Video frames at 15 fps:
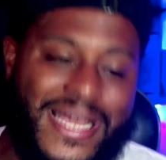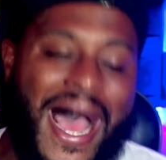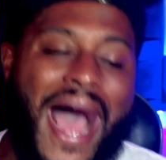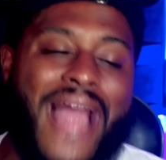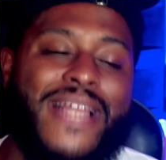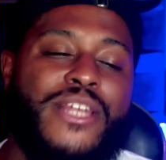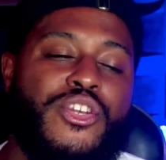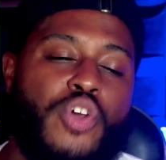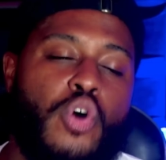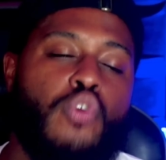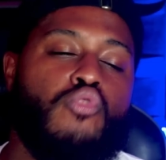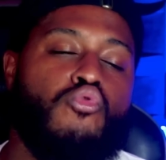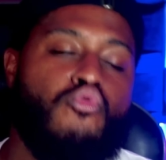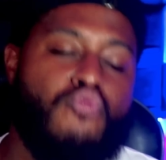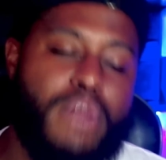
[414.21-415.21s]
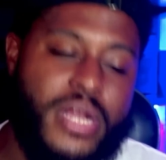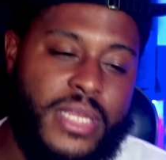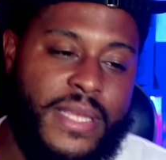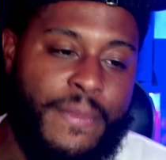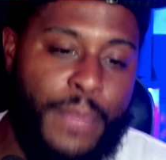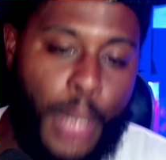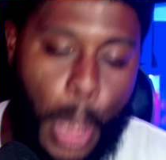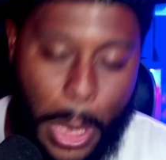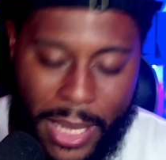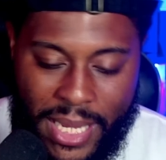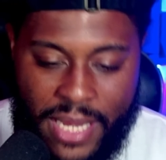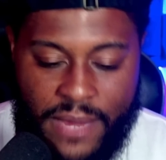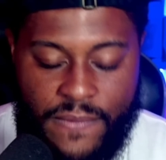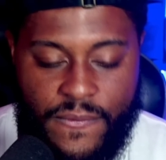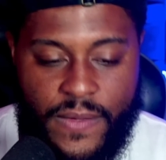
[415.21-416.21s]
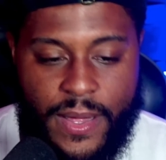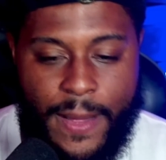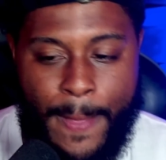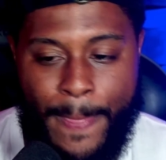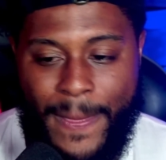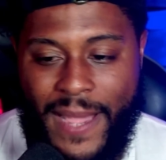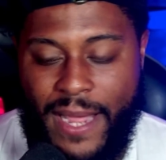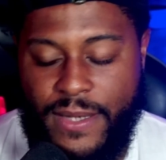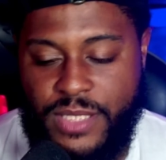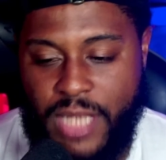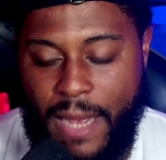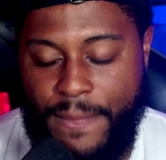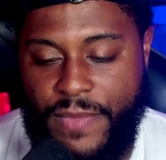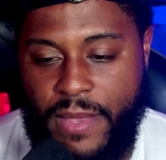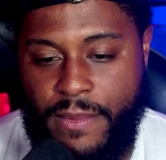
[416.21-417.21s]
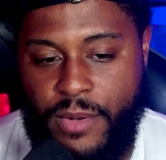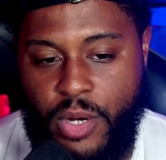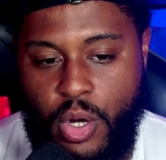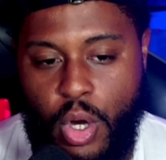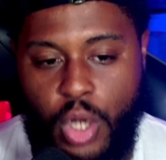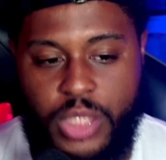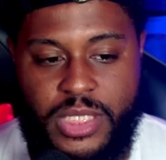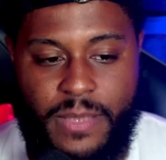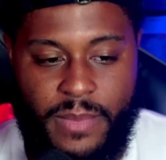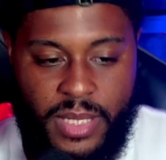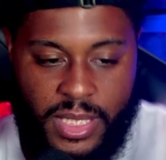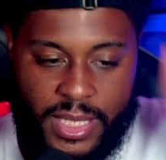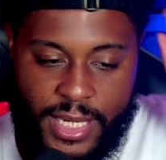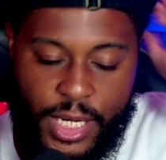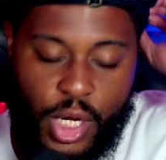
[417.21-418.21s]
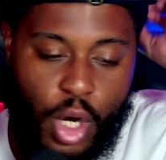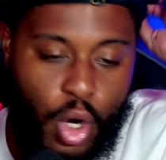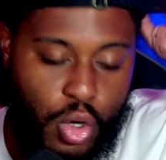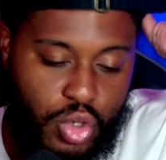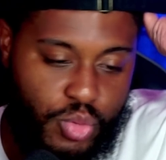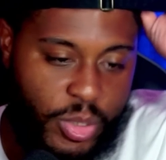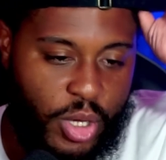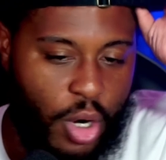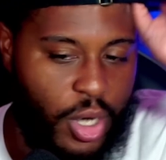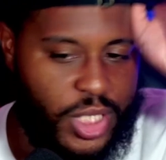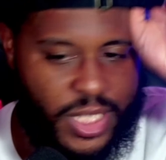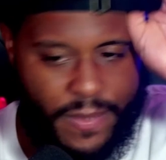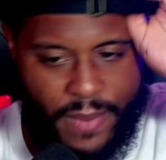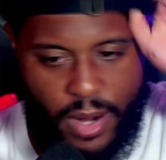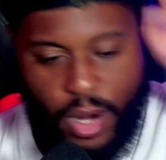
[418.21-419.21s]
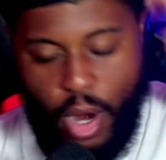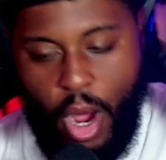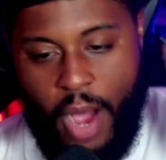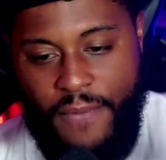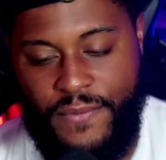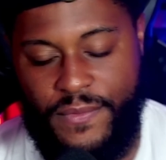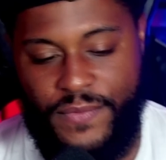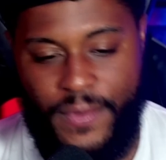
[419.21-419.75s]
I don't really believe that Tom Thibodeau ultimately goes with RJ Barrett off of the